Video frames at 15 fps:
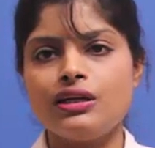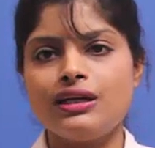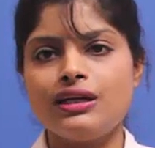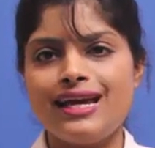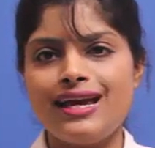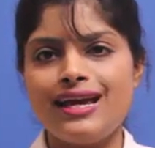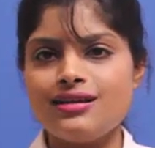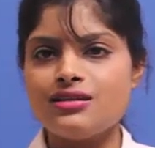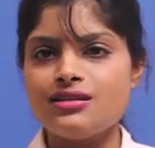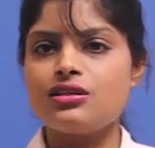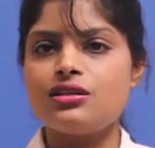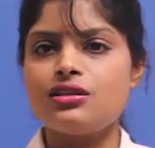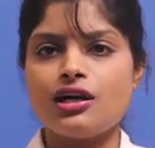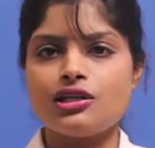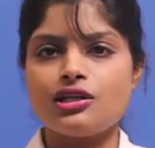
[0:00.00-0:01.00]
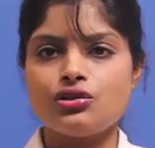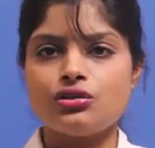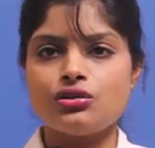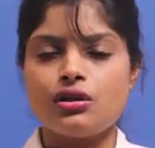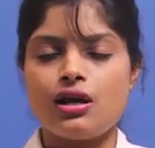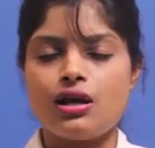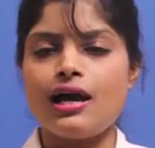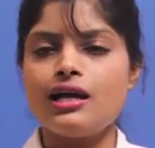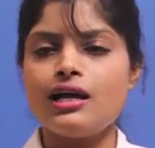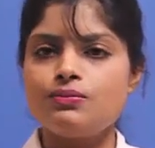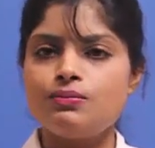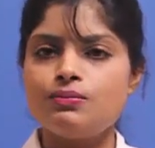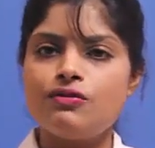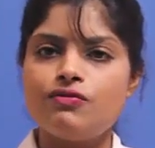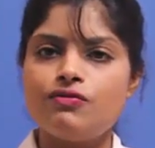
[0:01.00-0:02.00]
the caries reduction has
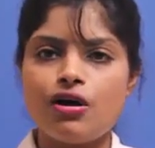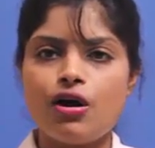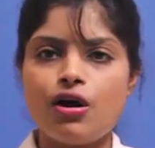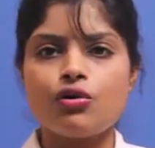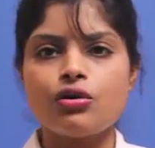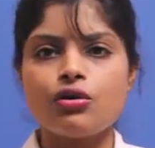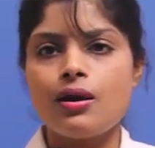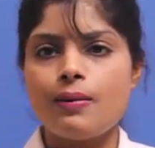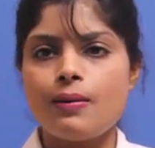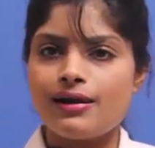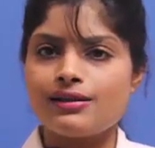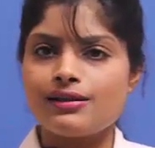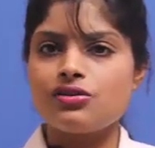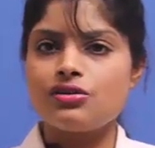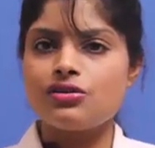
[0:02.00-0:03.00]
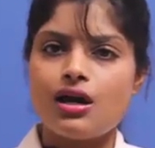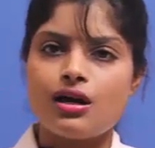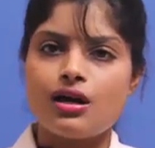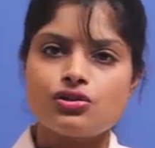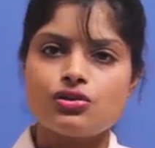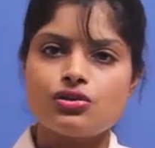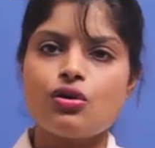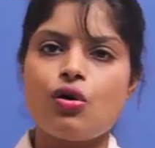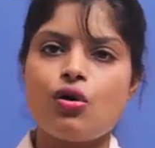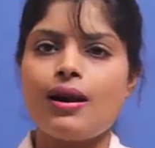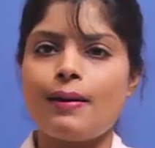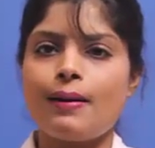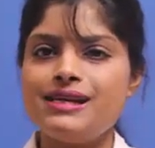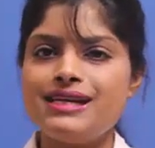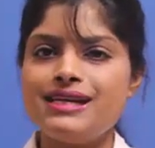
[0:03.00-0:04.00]
been found by the reduction or
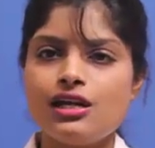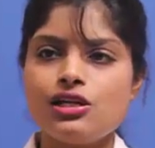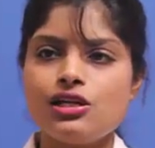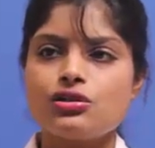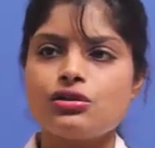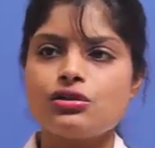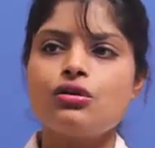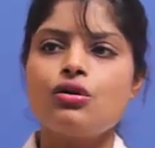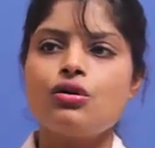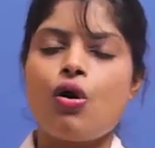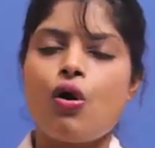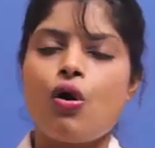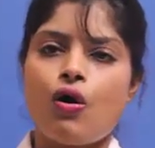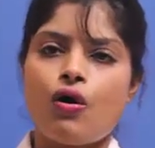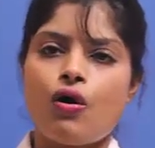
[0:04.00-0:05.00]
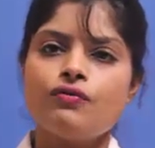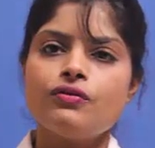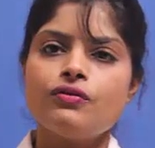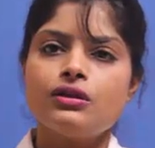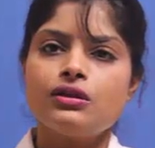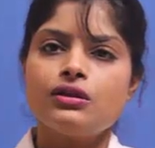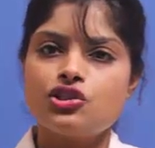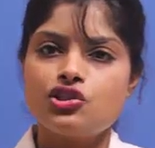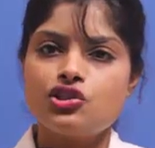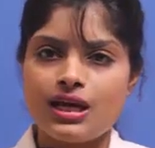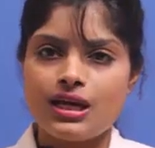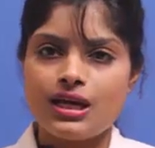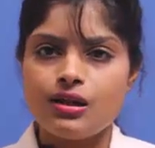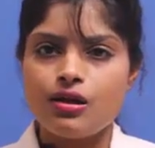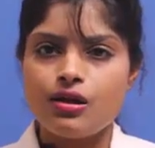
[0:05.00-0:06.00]
application of the
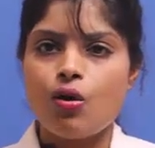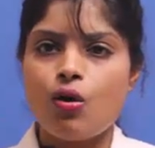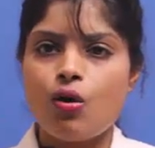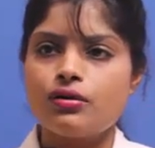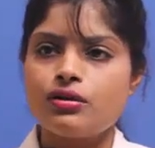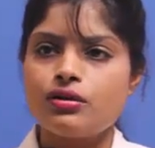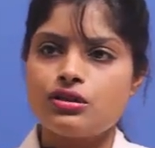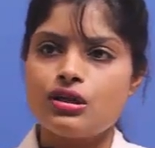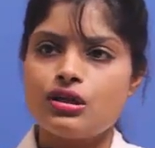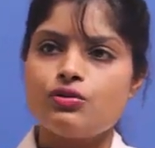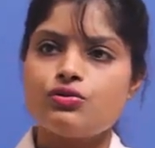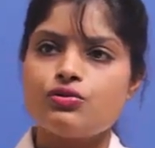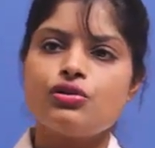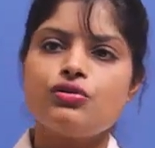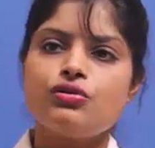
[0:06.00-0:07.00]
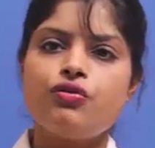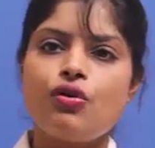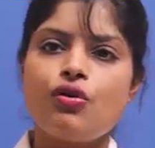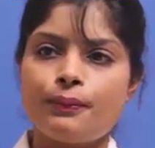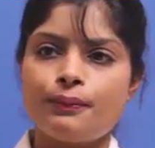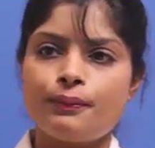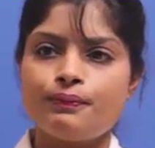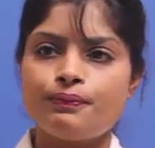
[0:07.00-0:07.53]
gel or the solution form.